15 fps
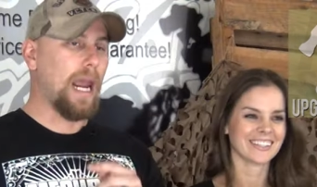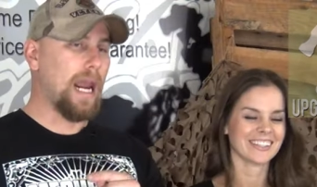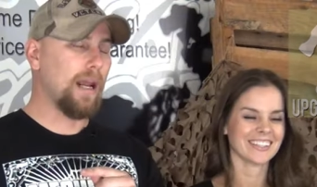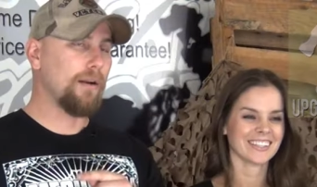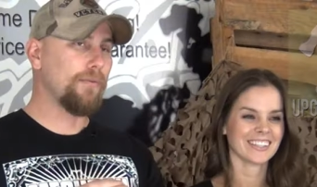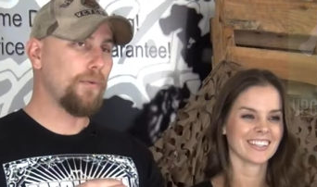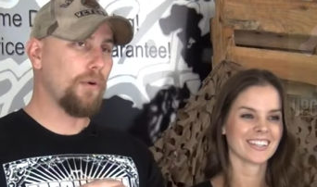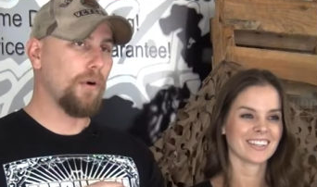
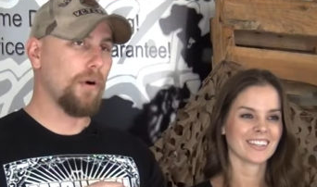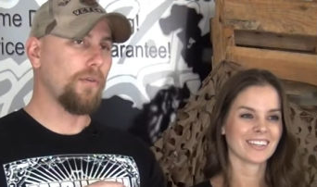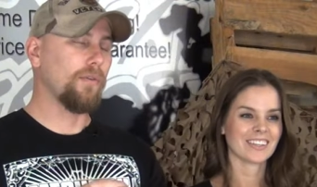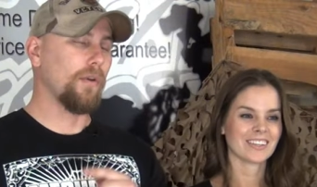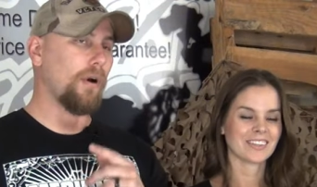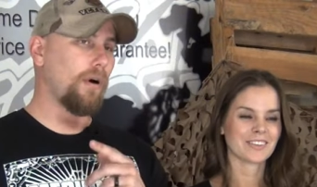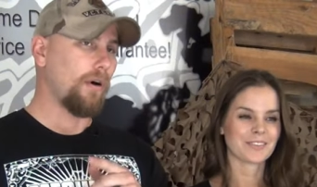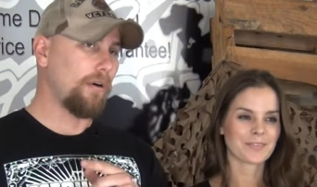Speaker 1: And of
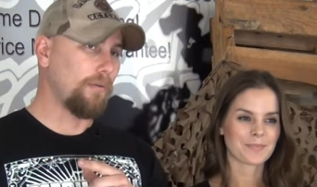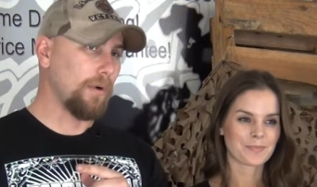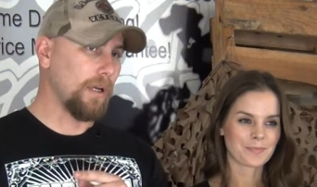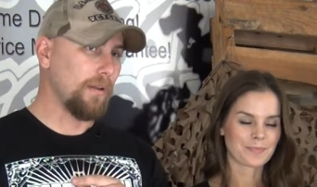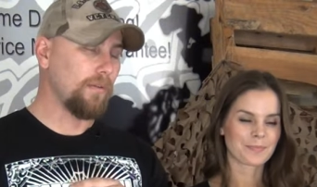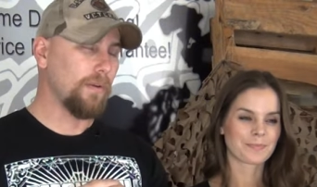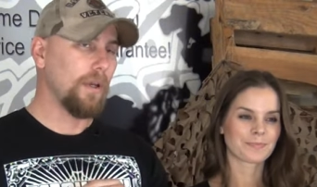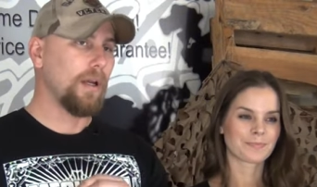course,
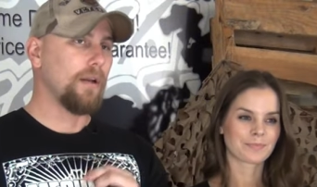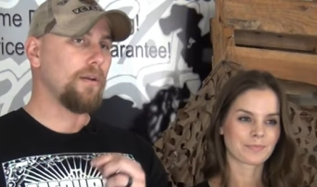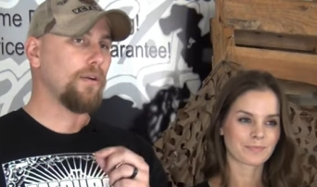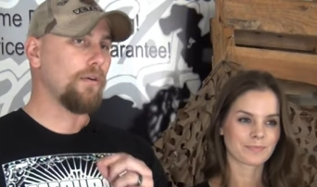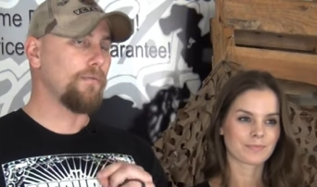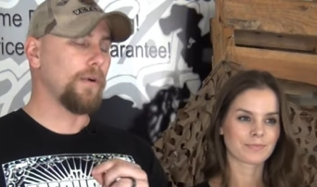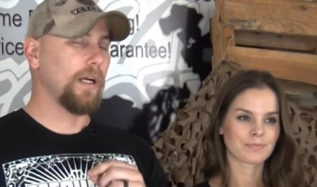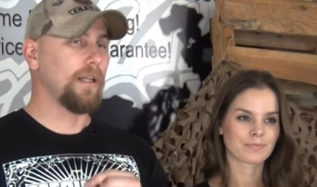always
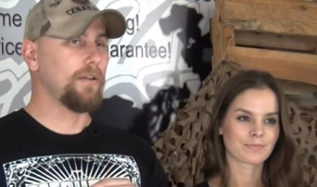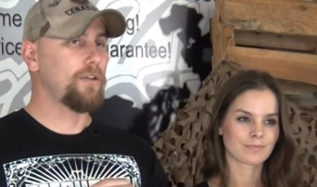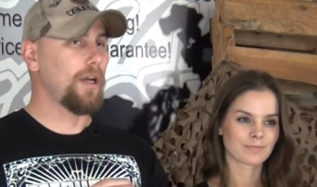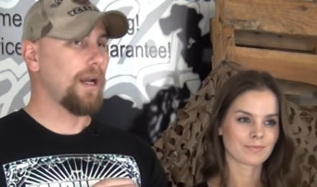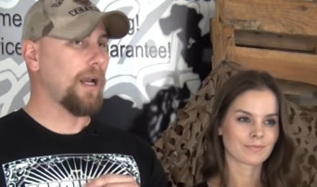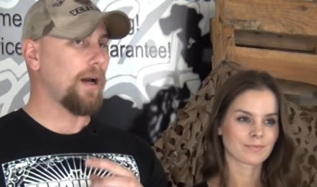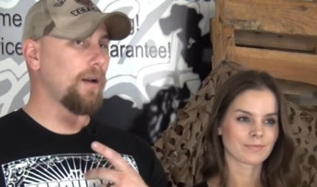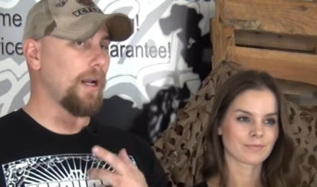don't forget to
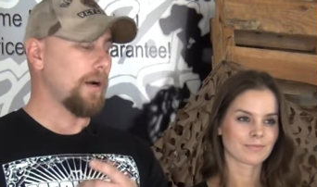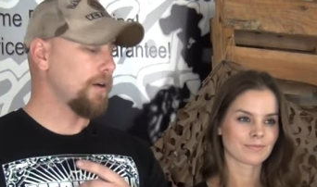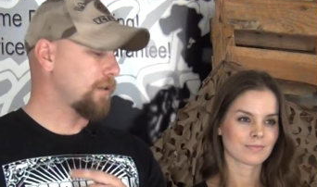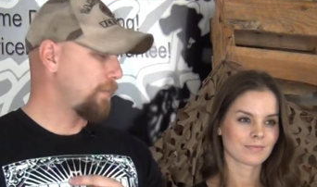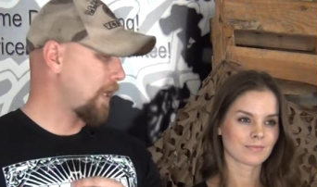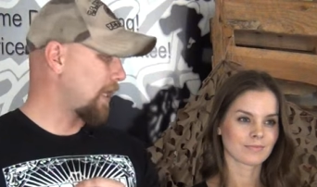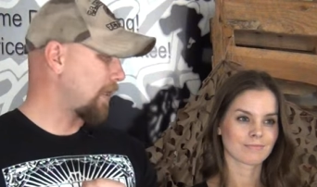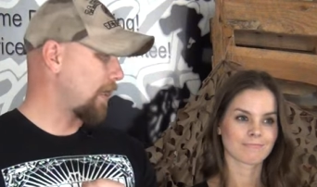check out
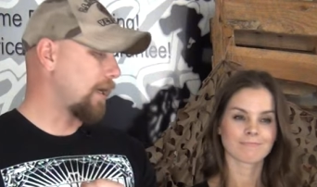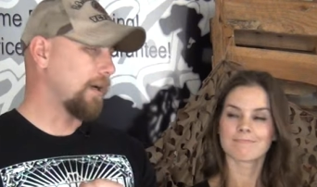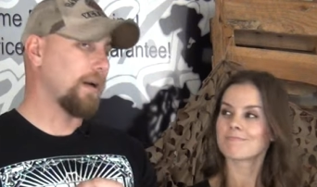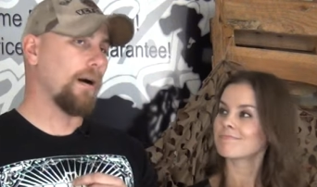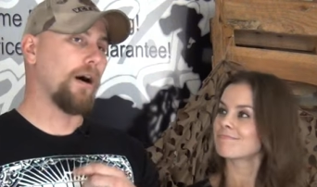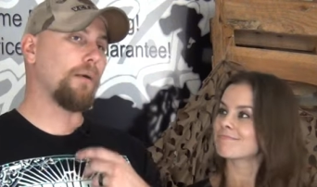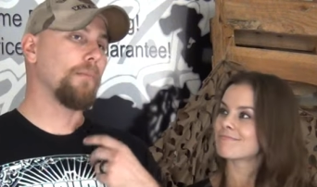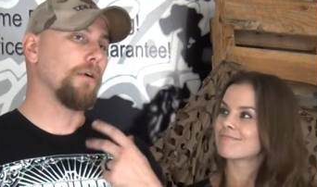
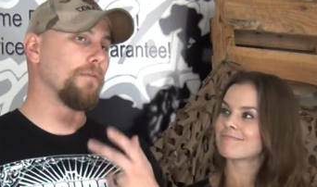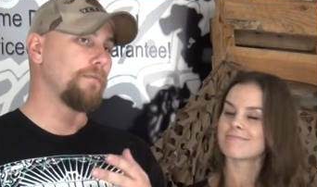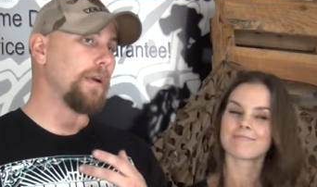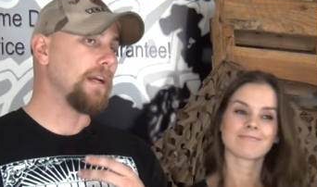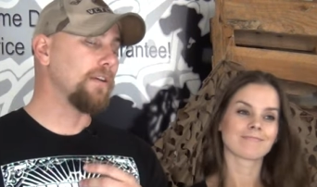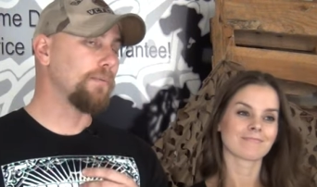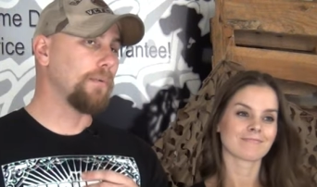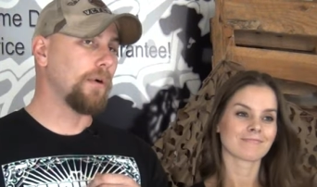airsplat.com, our
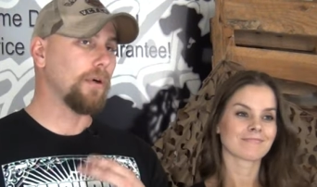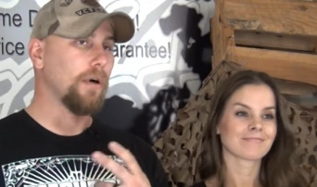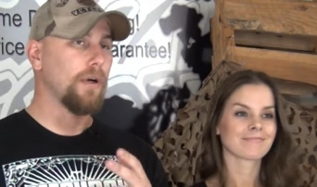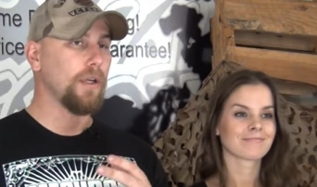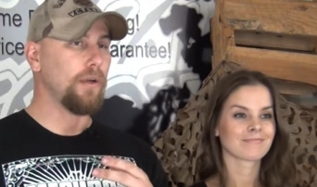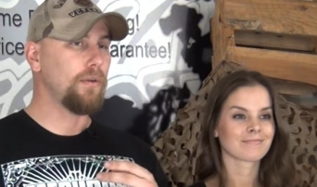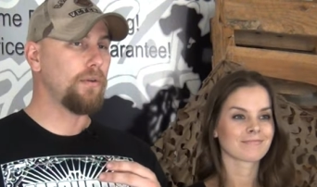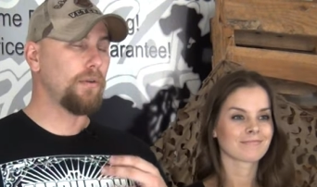Facebook,
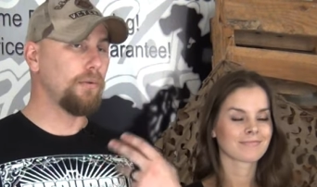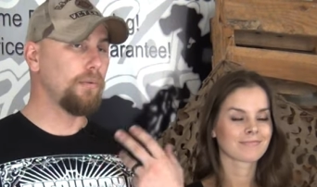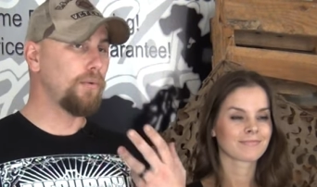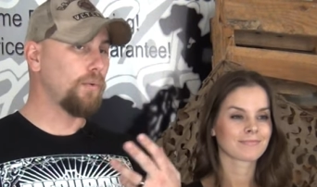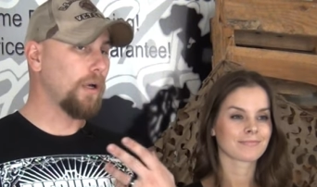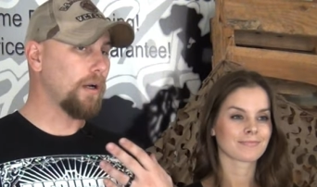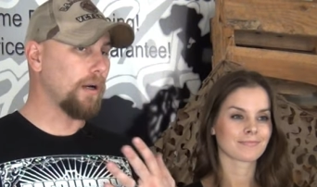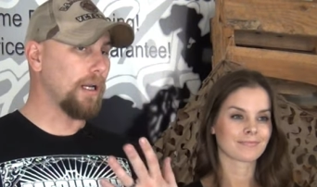our YouTube,
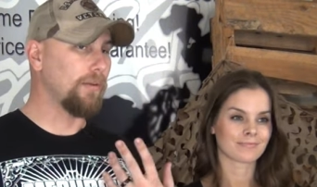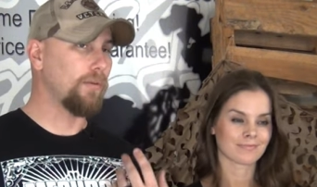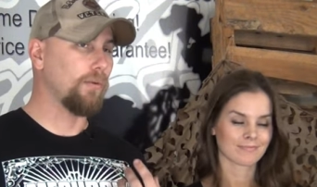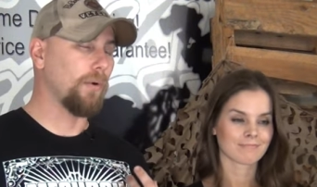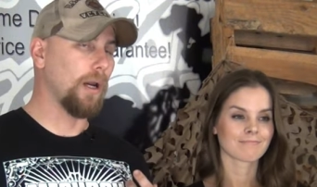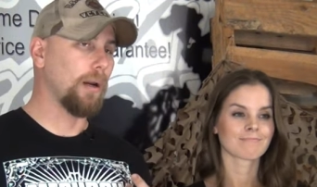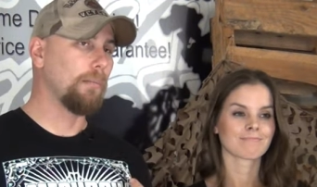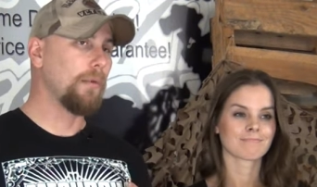Twitter,
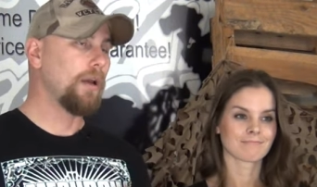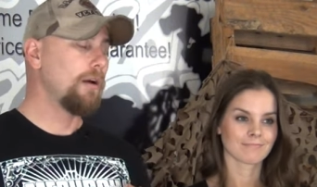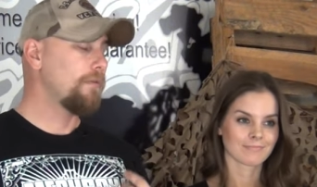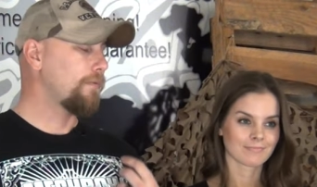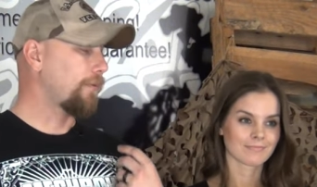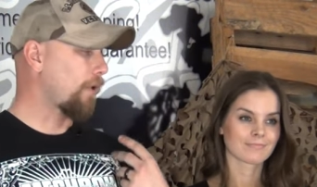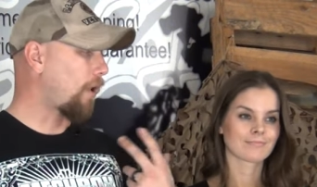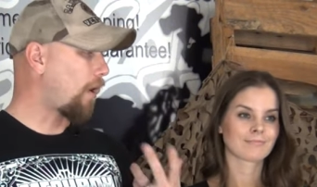Instagram
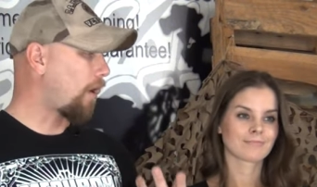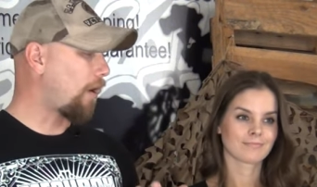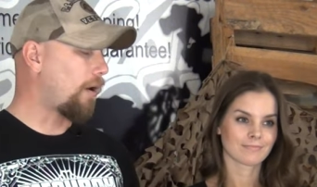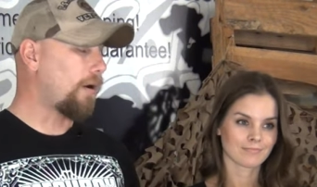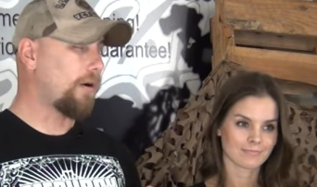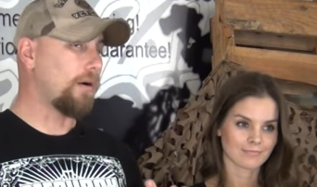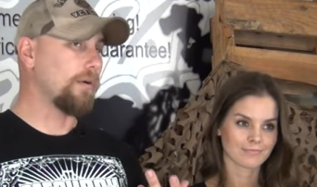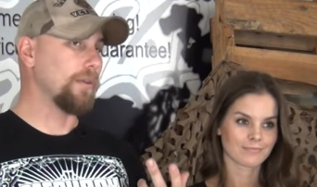for
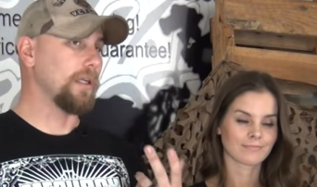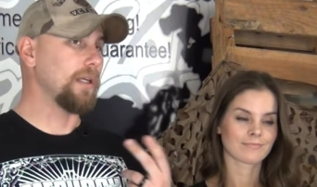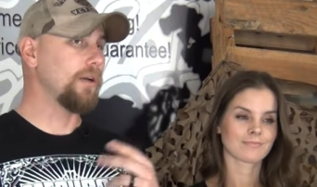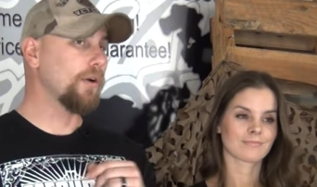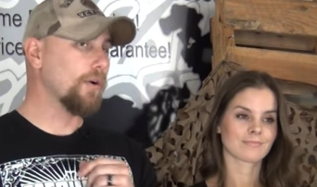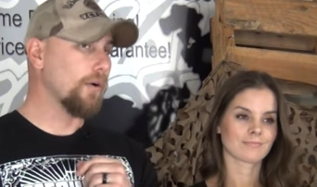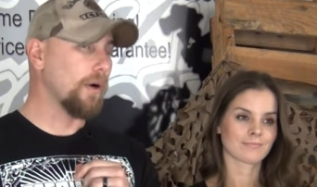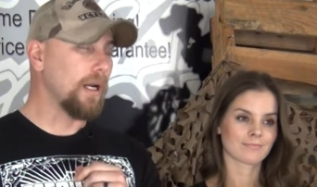all the
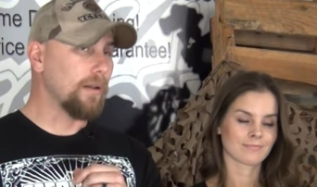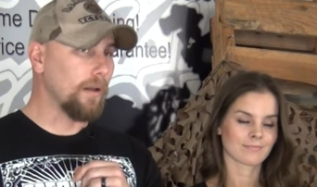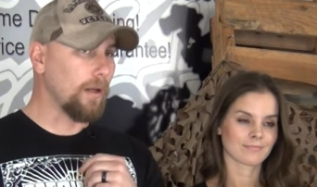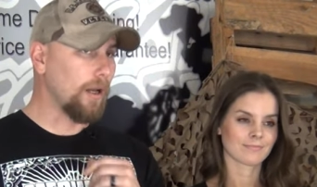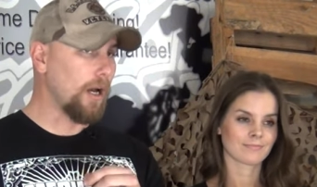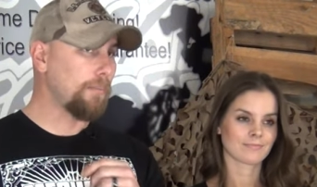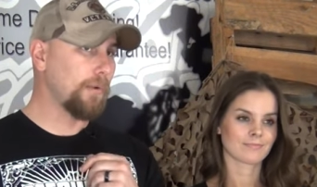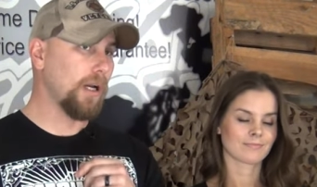current
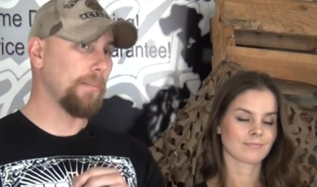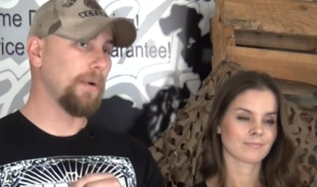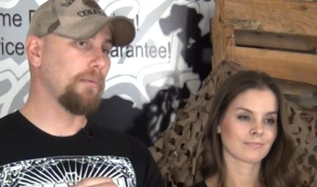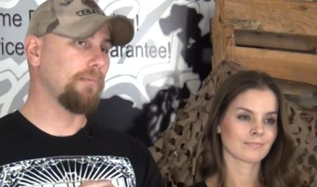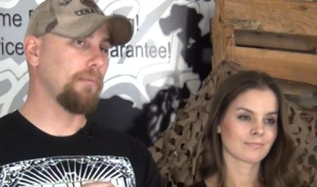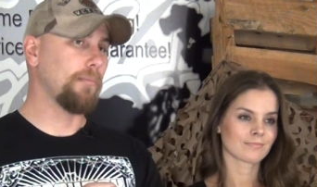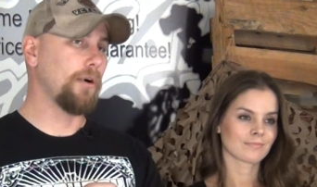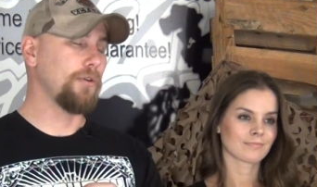and upcoming
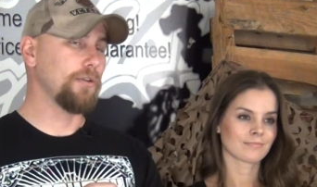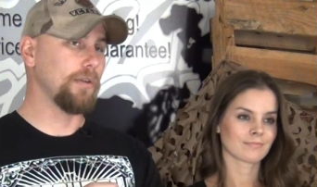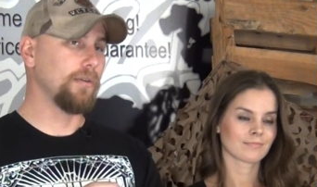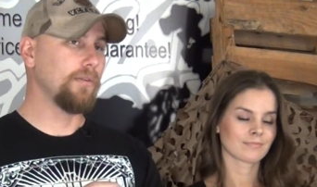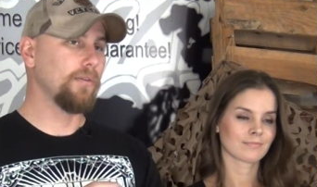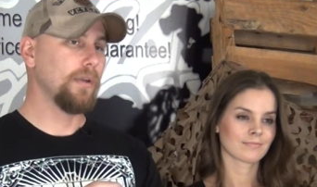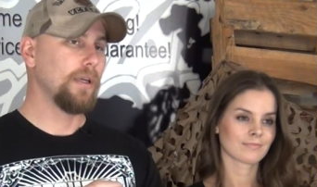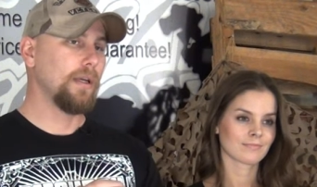
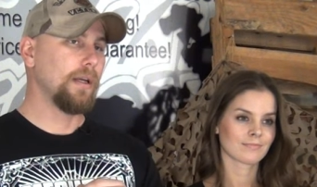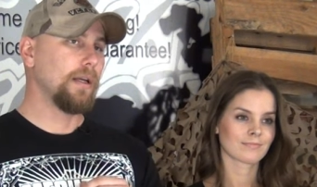promotions,